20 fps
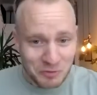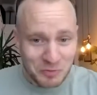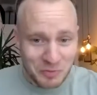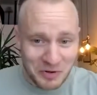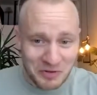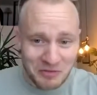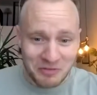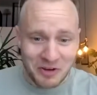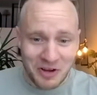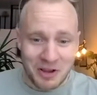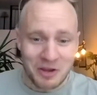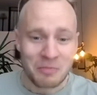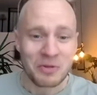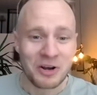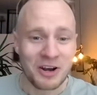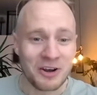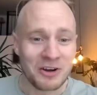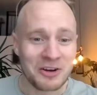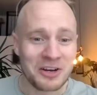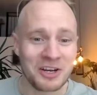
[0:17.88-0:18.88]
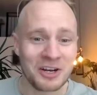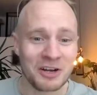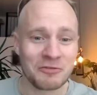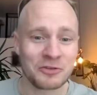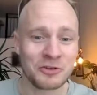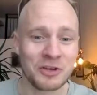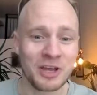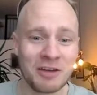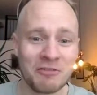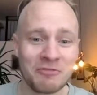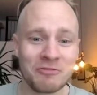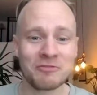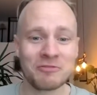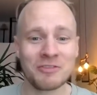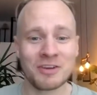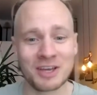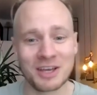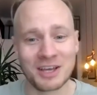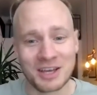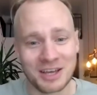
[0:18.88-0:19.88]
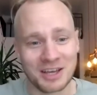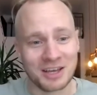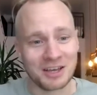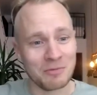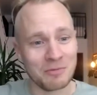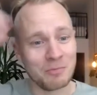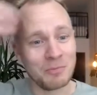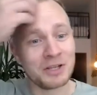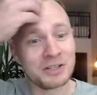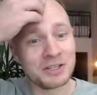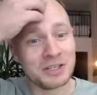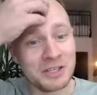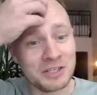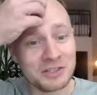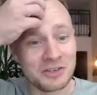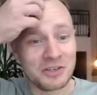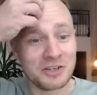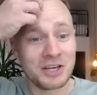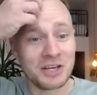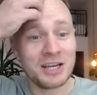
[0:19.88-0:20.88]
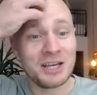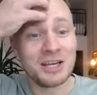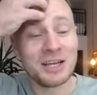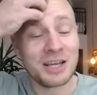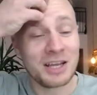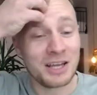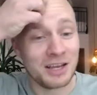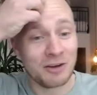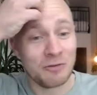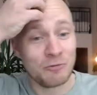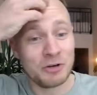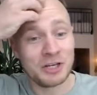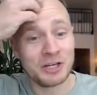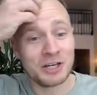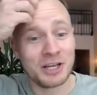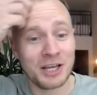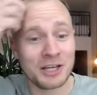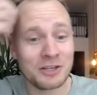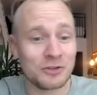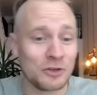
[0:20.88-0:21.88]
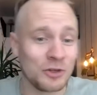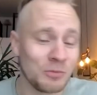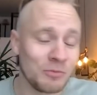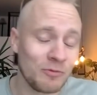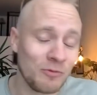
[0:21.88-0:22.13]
been lucky enough to have Mikkel here today read an excerpt